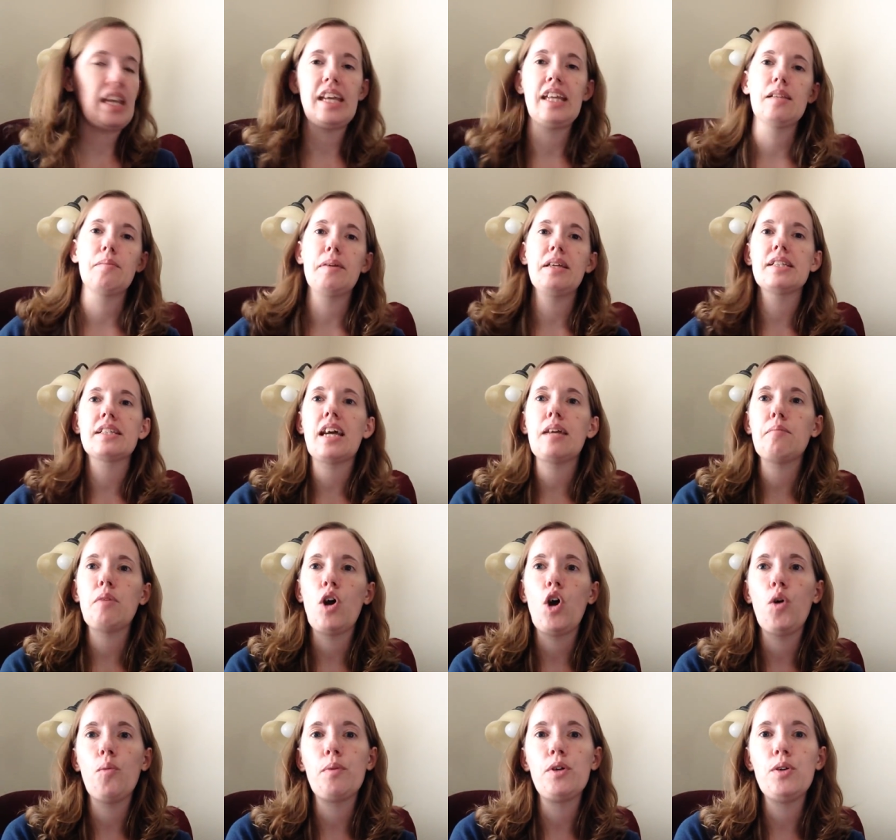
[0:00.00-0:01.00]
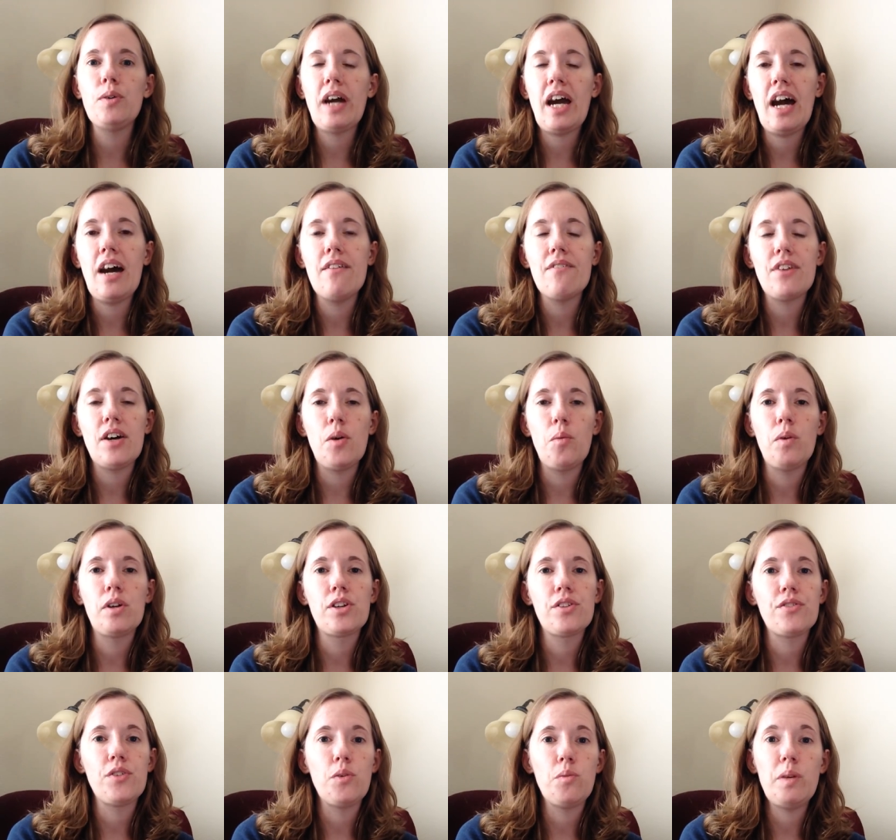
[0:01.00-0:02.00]
in the meantime, I hope you have a
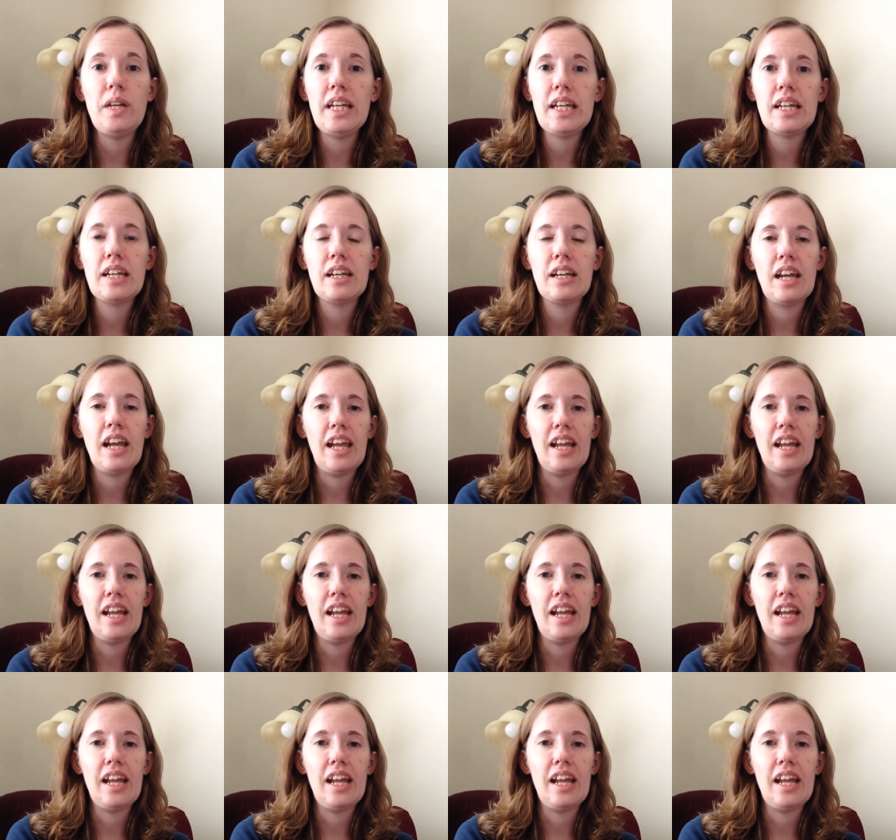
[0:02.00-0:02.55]
wonderful week